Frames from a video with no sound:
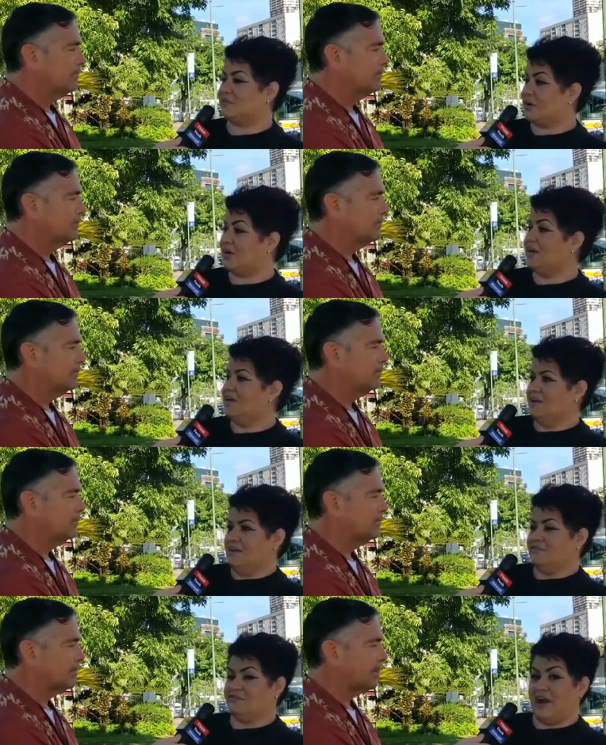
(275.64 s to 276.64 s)
Speaker 1: very
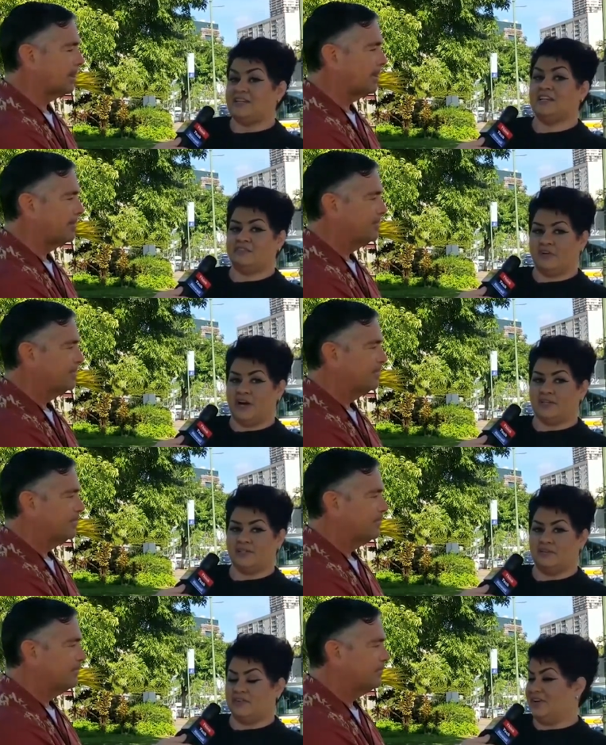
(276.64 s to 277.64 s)
frantic for
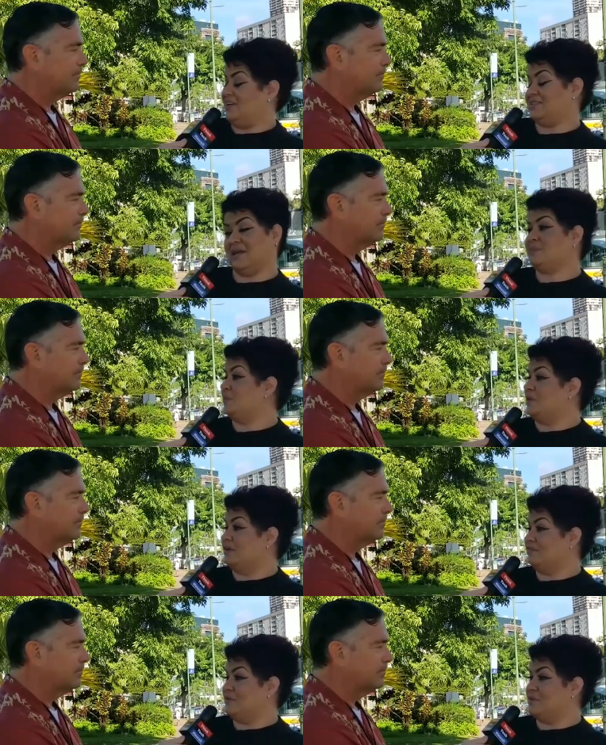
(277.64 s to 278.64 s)
us and very
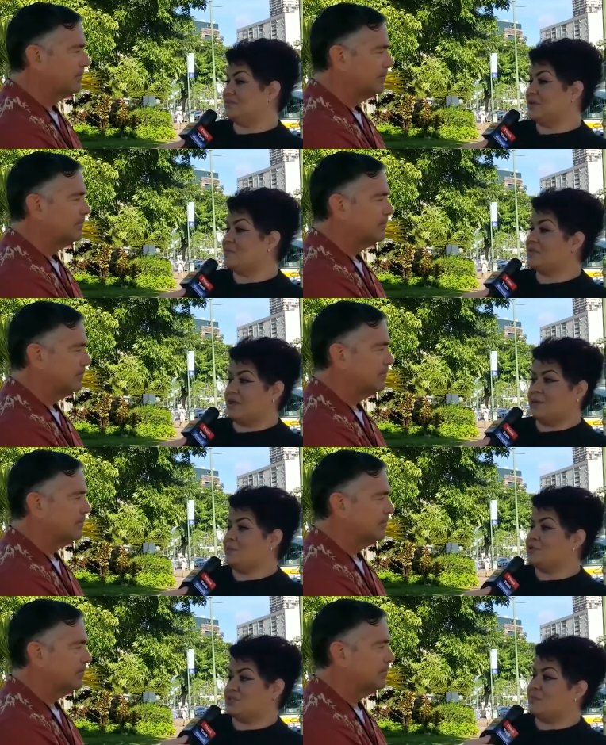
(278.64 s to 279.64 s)
unacceptable. If it was someone that had
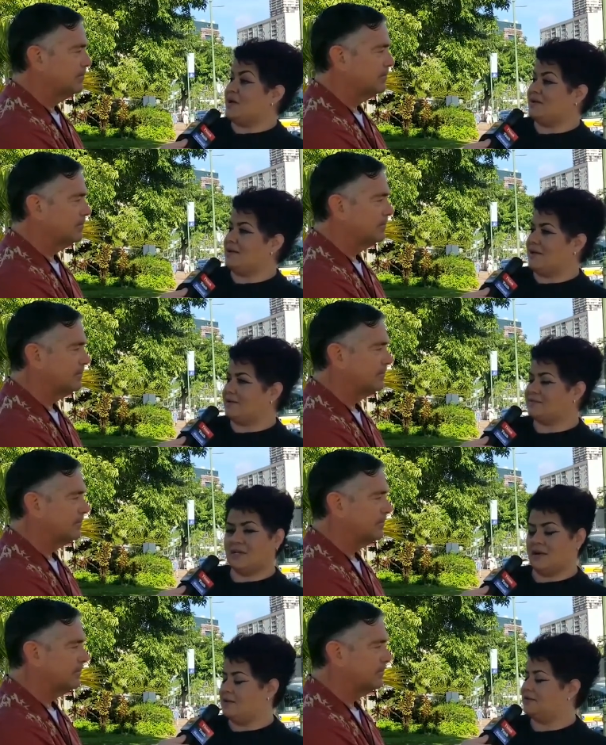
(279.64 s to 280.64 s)
pushed a button on
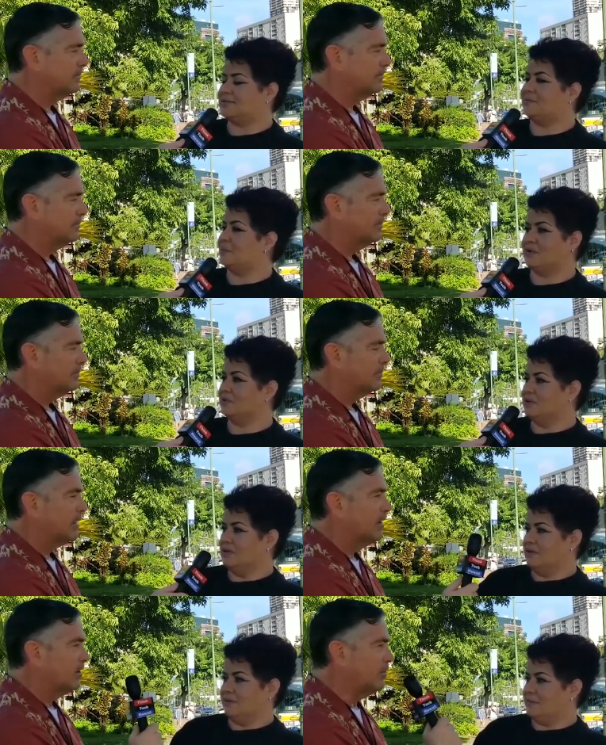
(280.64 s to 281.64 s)
accident, unacceptable.
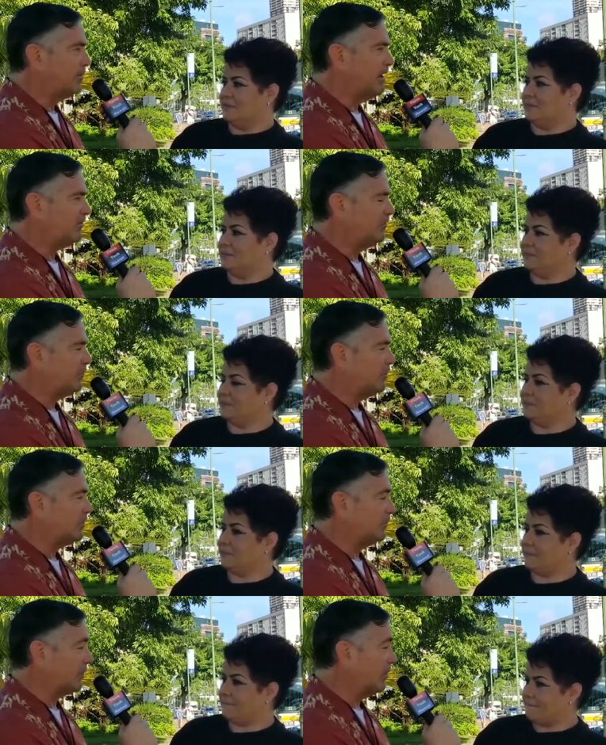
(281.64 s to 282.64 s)
Speaker 2: You had mentioned dual
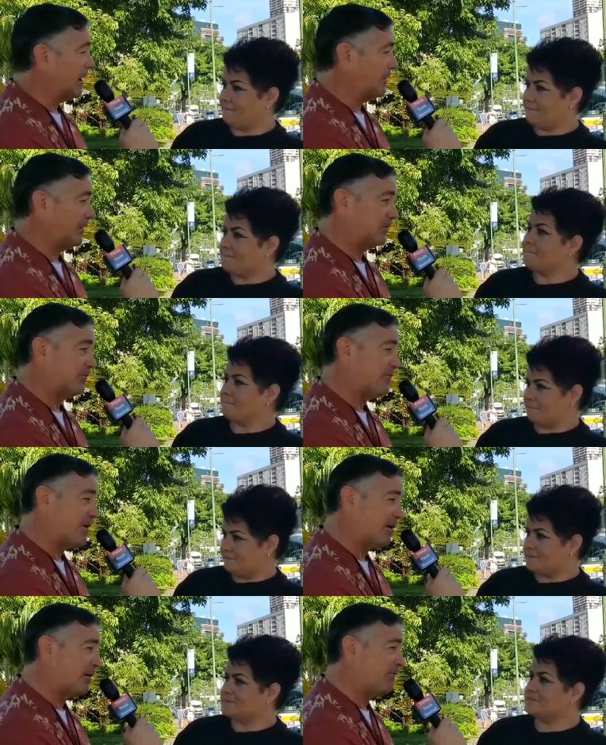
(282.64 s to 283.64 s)
control. I think that's a
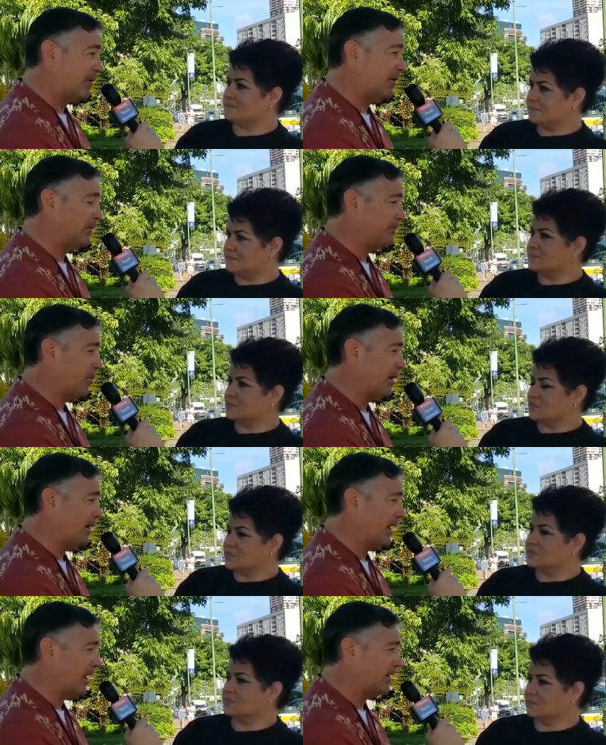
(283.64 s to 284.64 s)
very, very good
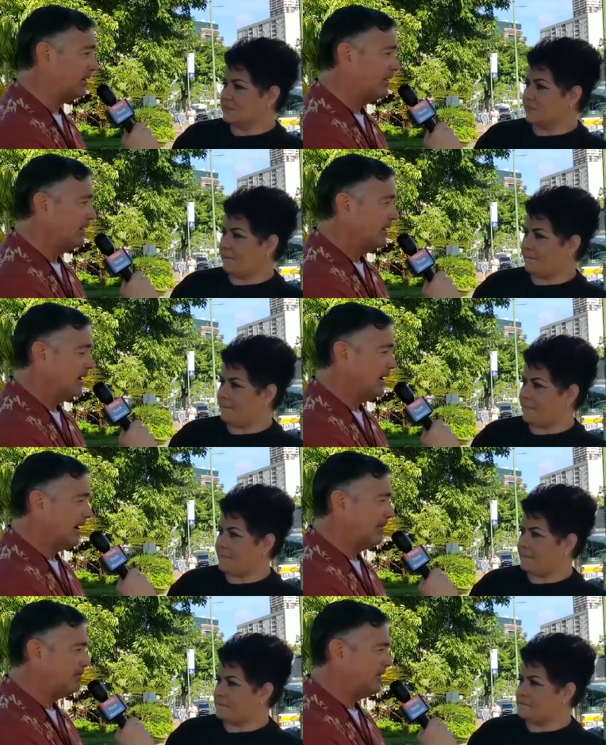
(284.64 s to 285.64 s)
point. And
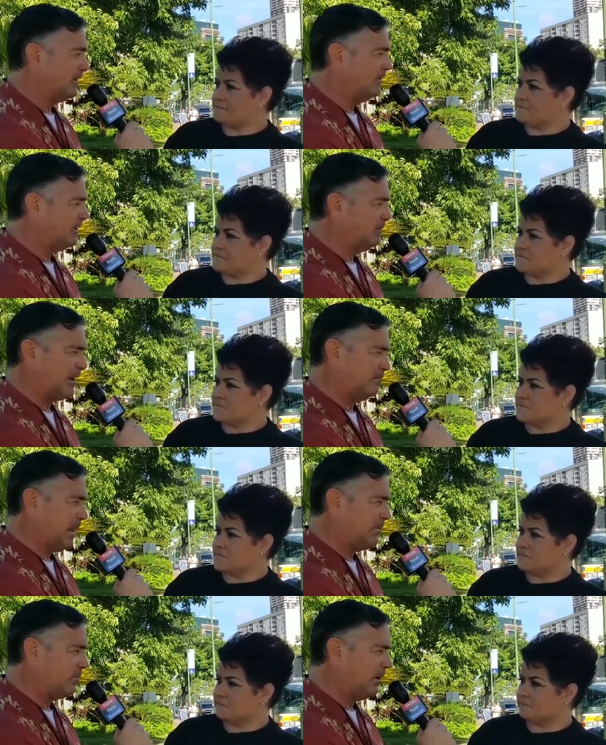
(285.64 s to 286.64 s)
it doesn't seem like
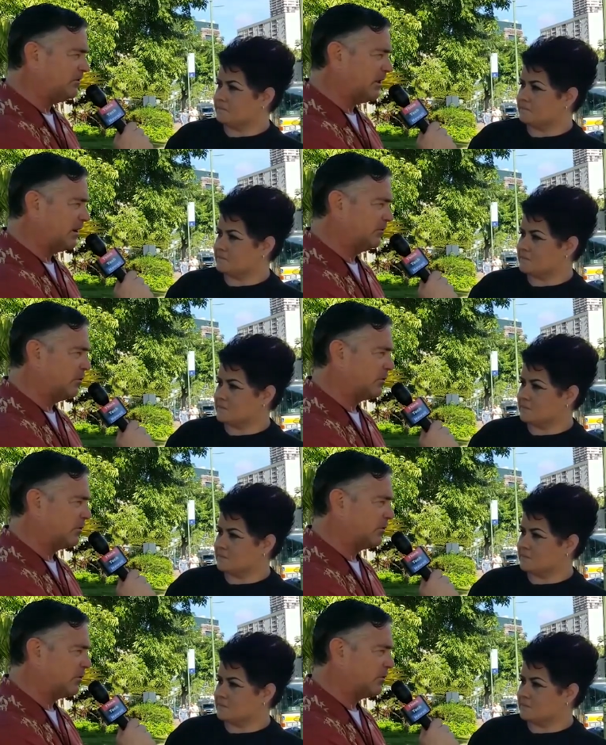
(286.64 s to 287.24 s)
maybe there was a lot of dual